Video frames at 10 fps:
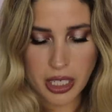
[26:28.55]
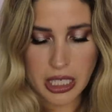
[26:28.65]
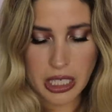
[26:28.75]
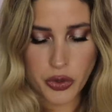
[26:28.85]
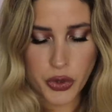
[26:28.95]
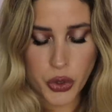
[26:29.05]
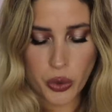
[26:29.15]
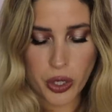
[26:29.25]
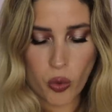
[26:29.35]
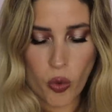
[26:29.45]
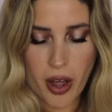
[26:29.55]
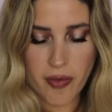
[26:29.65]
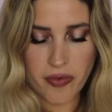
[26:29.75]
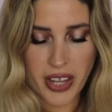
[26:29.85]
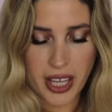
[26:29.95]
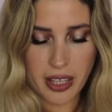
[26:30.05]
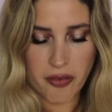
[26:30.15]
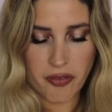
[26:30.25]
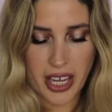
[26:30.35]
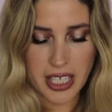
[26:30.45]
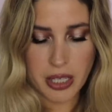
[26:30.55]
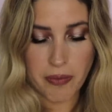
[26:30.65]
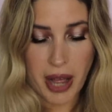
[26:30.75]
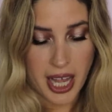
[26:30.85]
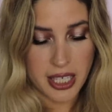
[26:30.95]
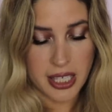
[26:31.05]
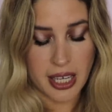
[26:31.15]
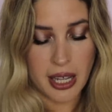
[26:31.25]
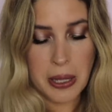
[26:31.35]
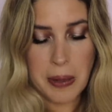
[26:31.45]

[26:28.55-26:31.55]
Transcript: it's a two-in-one daily face mask